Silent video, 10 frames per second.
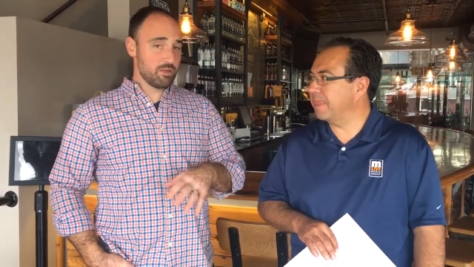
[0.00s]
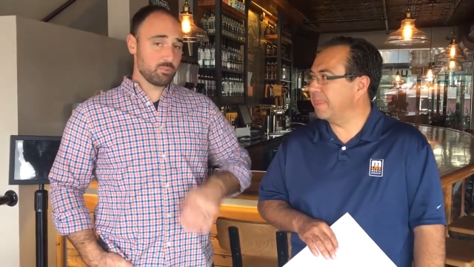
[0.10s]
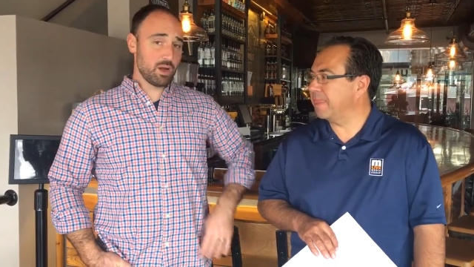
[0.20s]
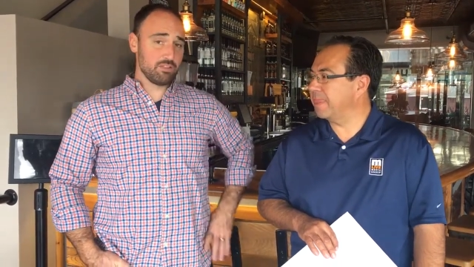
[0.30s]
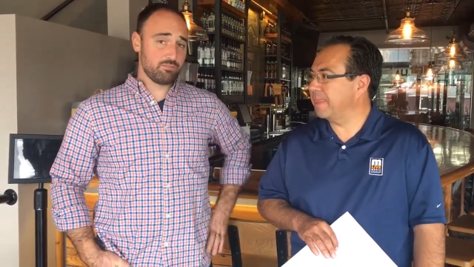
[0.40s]

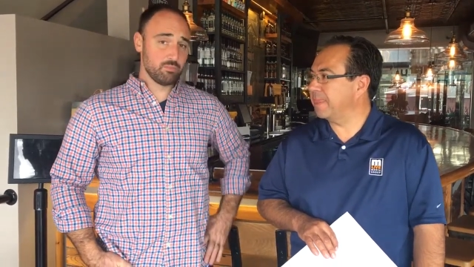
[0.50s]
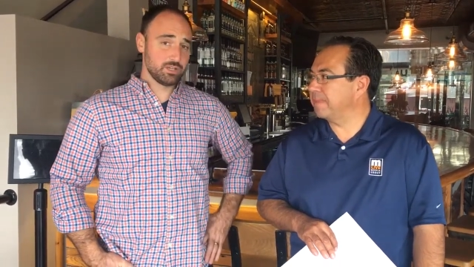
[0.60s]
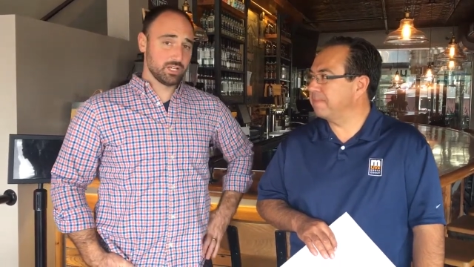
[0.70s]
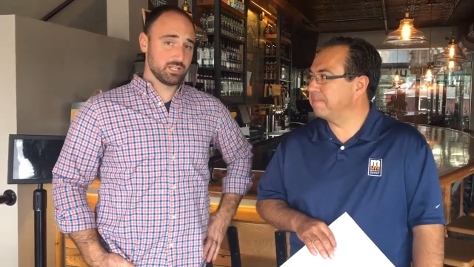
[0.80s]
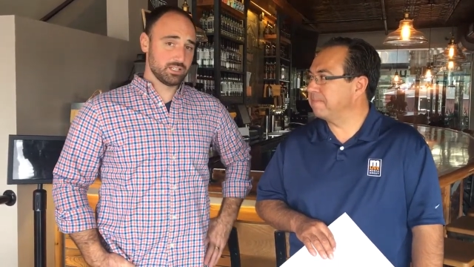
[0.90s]
Speaker 1: Eventbrite for
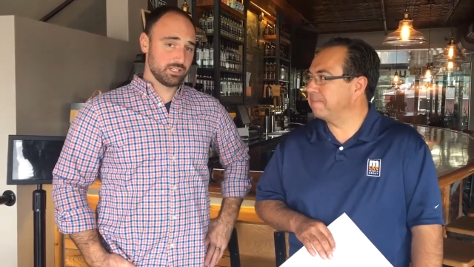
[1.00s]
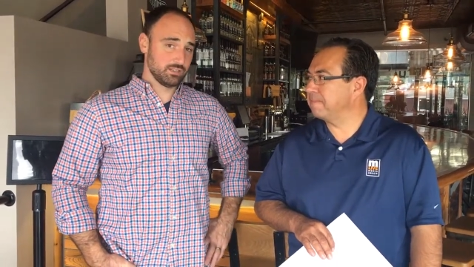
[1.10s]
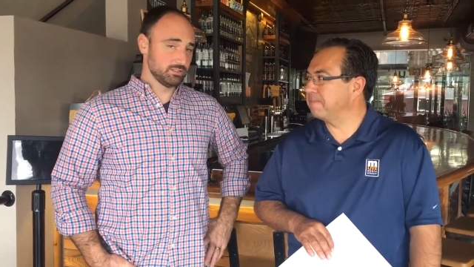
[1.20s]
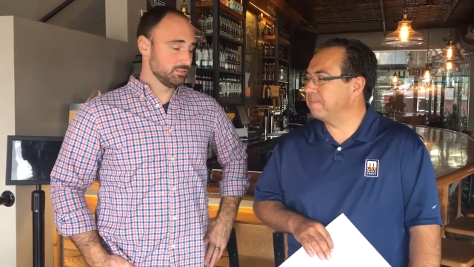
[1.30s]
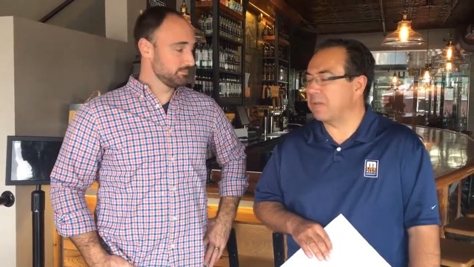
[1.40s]
Michigan
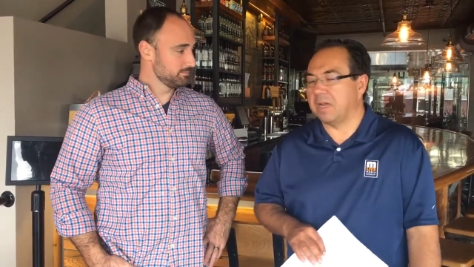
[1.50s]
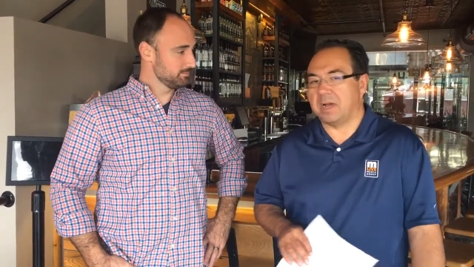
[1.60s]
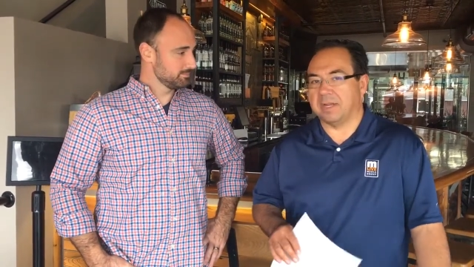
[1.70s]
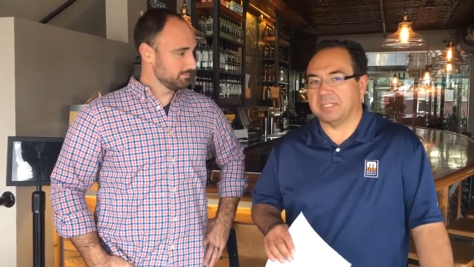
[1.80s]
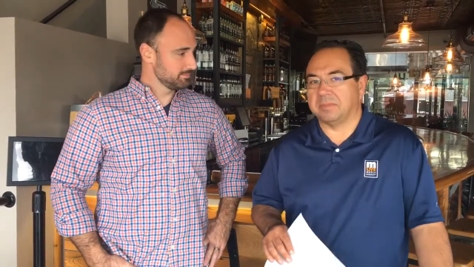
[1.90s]
Distilled.
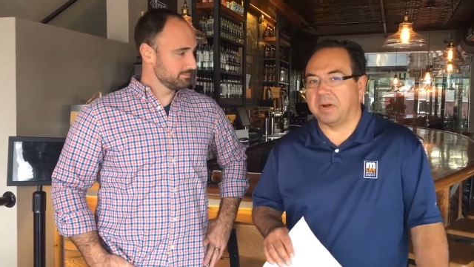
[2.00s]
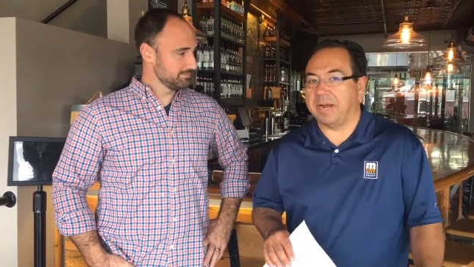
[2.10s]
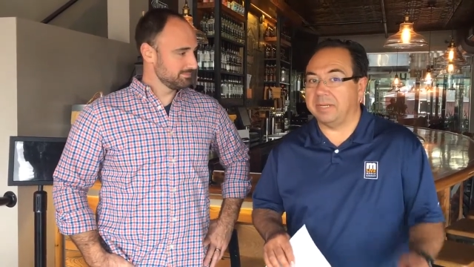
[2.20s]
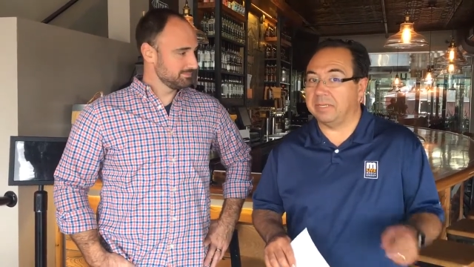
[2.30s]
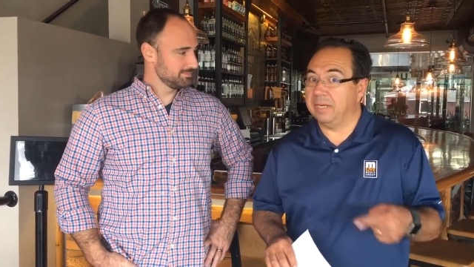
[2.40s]
Awesome. All
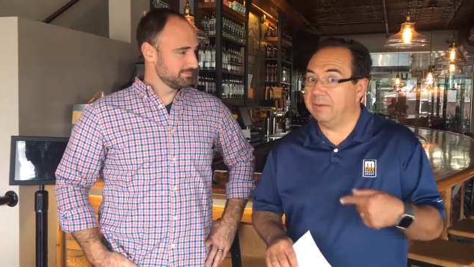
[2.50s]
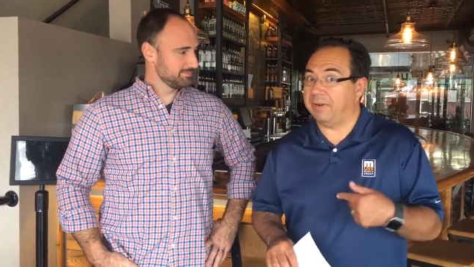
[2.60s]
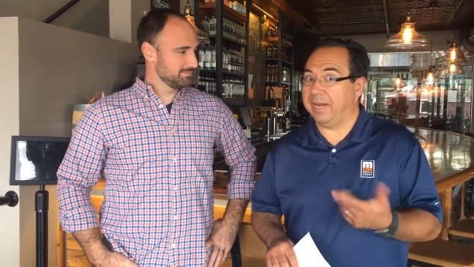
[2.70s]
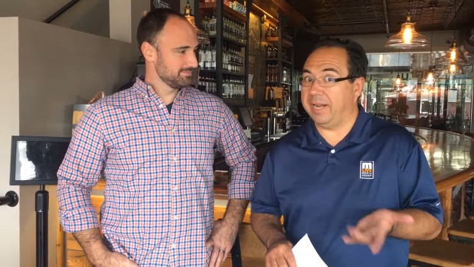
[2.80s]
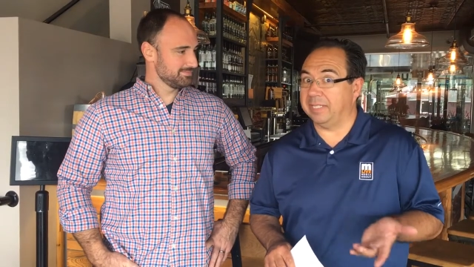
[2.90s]
right.
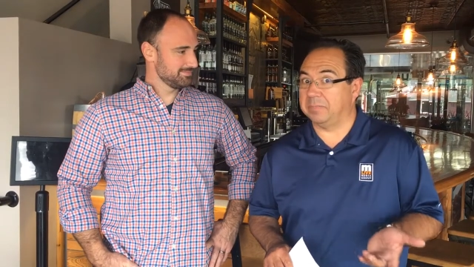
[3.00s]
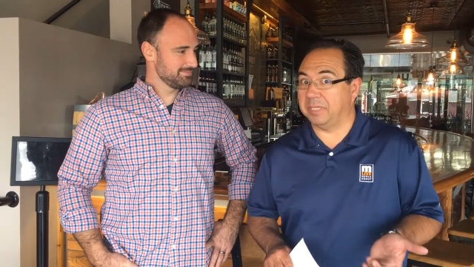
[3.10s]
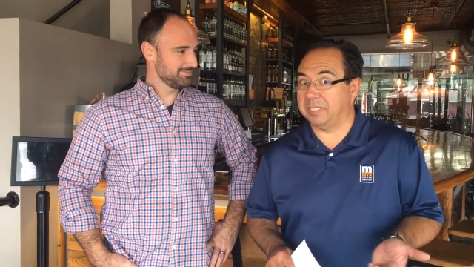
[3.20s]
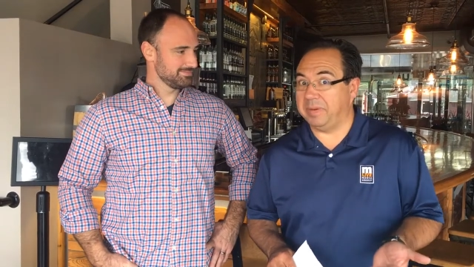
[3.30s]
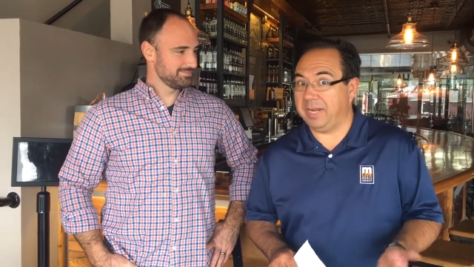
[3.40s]
For
Speaker 2: tonight's
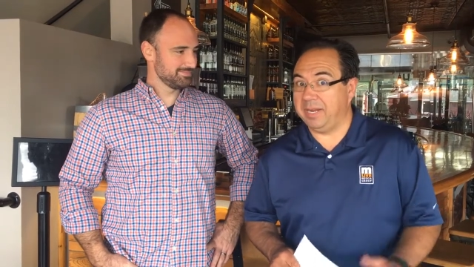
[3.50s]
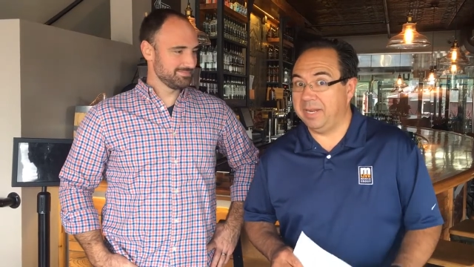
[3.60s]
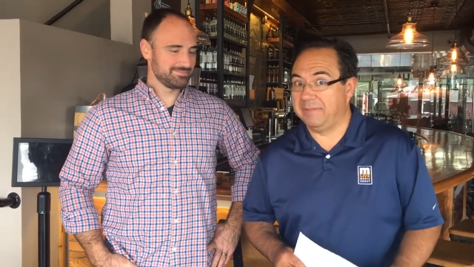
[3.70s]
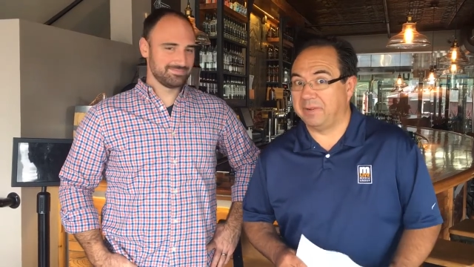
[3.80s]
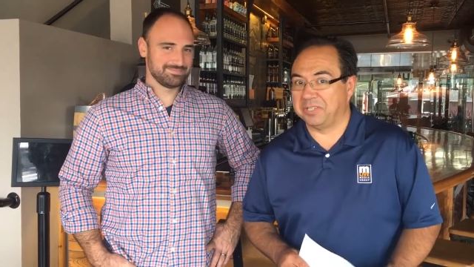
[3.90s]
place to be,
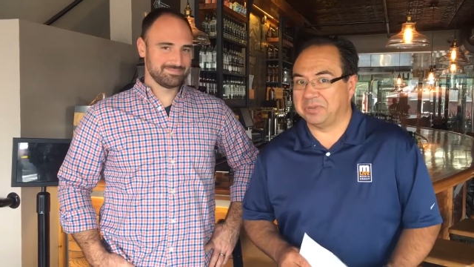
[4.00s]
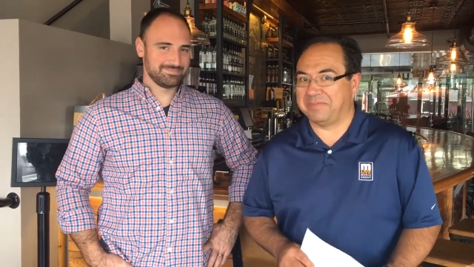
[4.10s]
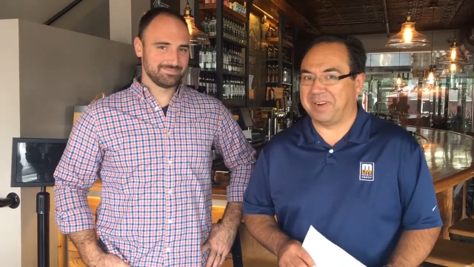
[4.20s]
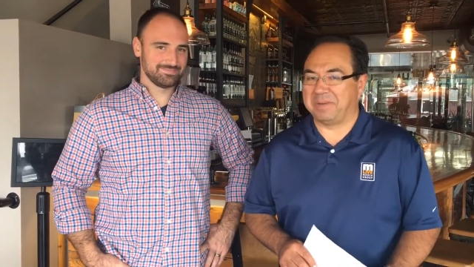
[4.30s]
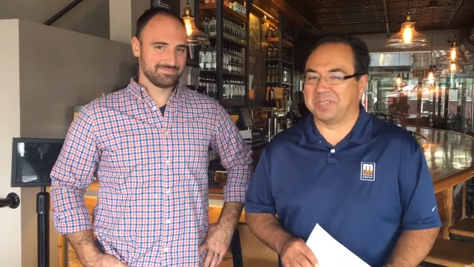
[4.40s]
Fulton
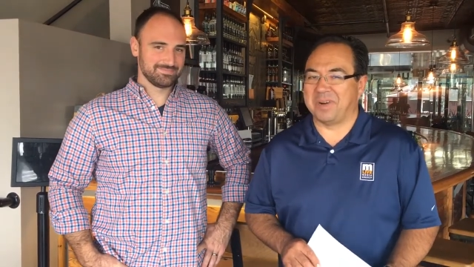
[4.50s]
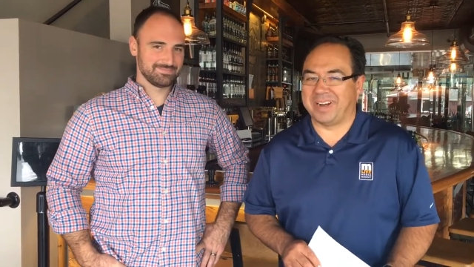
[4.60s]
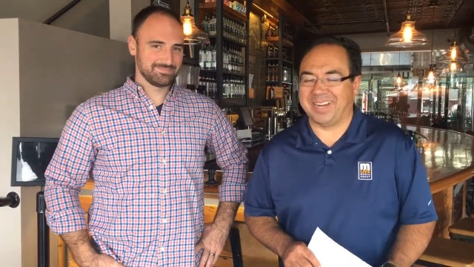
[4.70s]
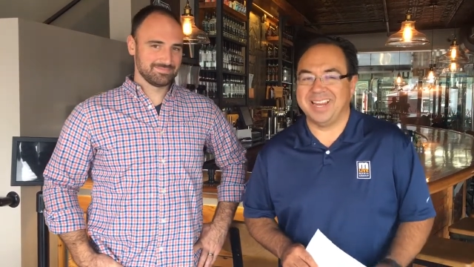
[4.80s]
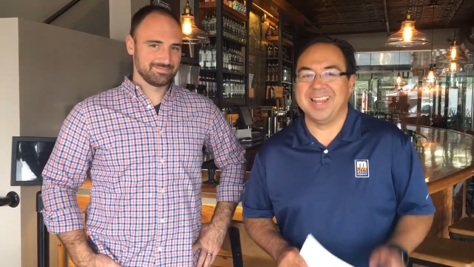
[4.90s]
Street Farmers
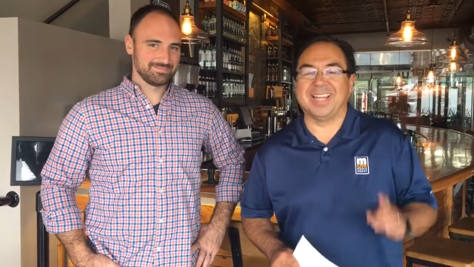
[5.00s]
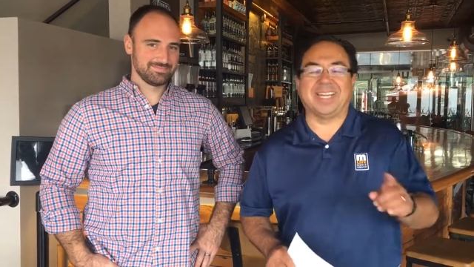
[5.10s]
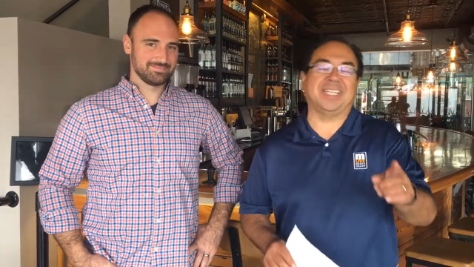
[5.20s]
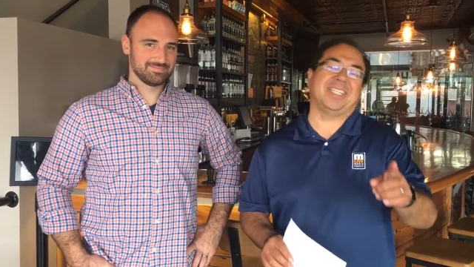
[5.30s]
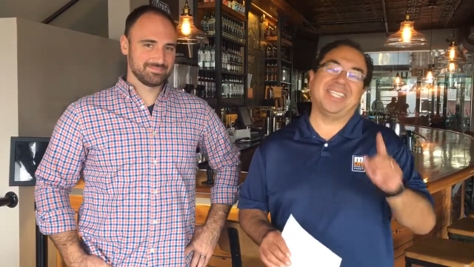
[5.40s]
Market.
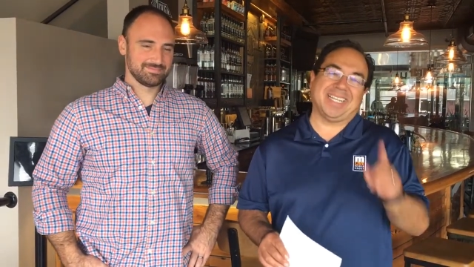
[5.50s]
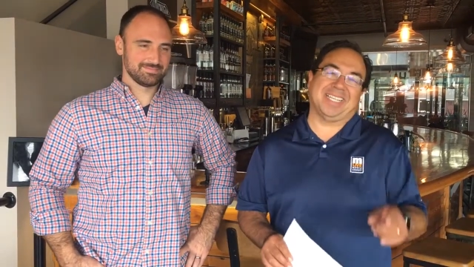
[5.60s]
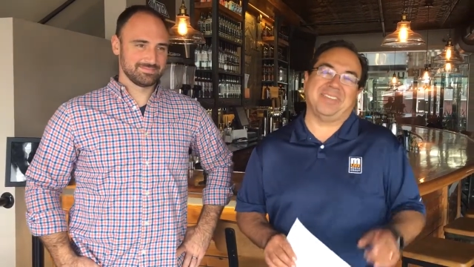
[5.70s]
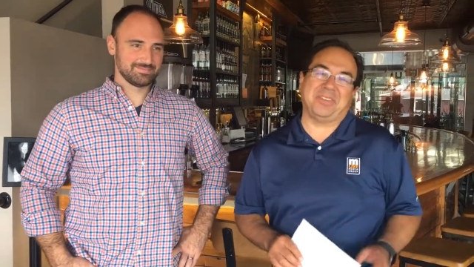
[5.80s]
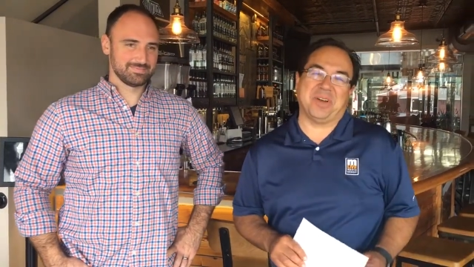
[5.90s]
Let's get, let's
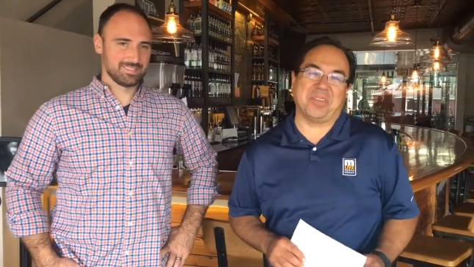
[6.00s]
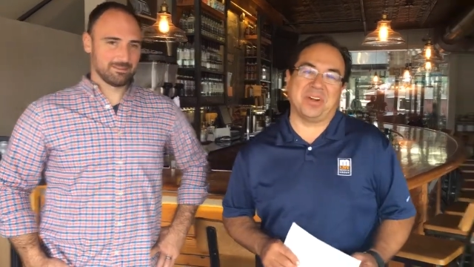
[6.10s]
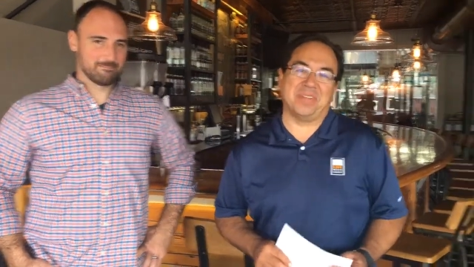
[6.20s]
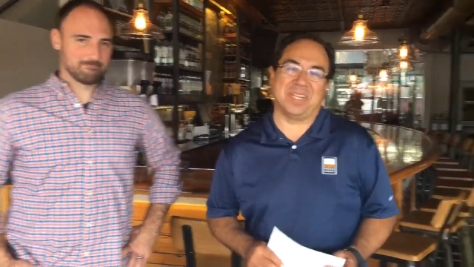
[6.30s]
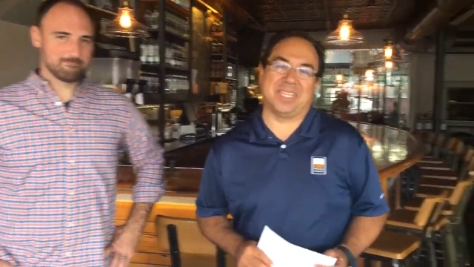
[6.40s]
get to a few
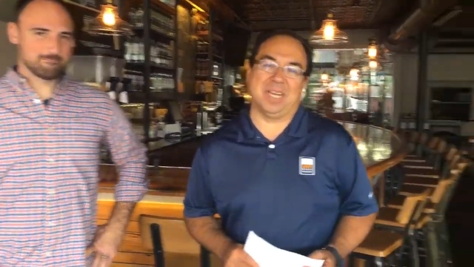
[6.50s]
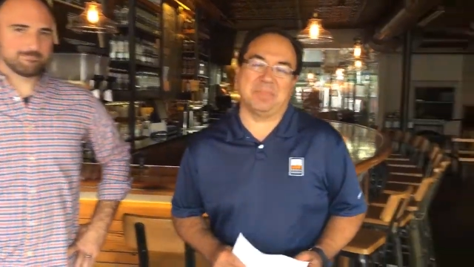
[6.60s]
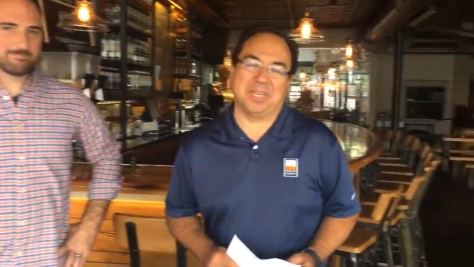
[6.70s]
other events taking